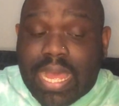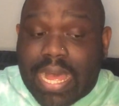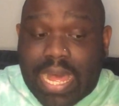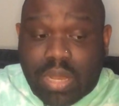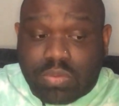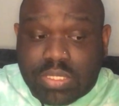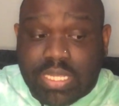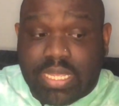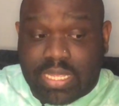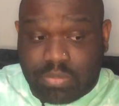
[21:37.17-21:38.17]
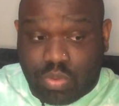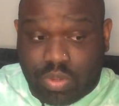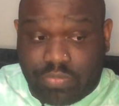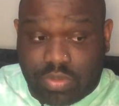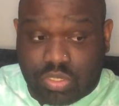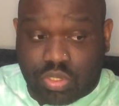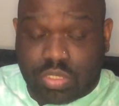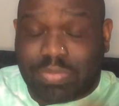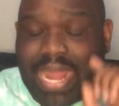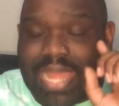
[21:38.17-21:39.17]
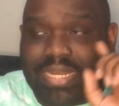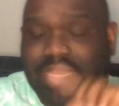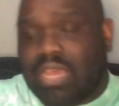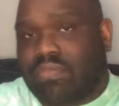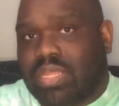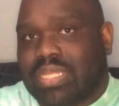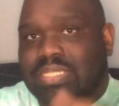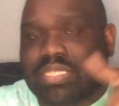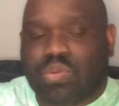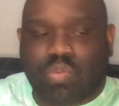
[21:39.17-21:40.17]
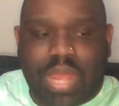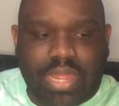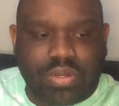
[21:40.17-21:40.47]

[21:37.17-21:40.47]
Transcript: I don't see him going for a truce, but I definitely can see Rock